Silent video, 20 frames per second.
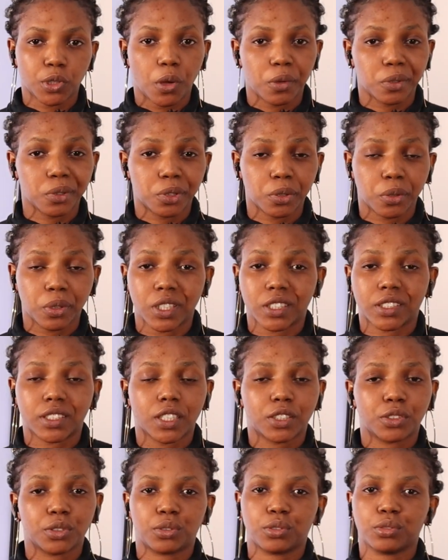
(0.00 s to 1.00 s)
Also, it
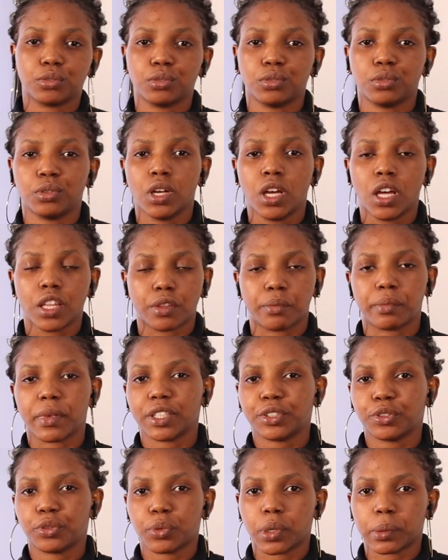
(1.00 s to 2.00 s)
takes you to the
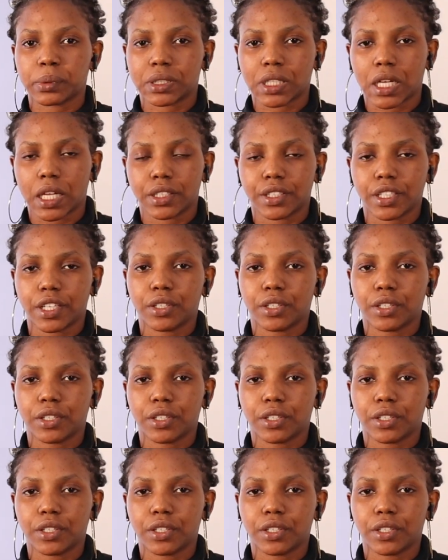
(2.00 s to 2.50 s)
MySchool website.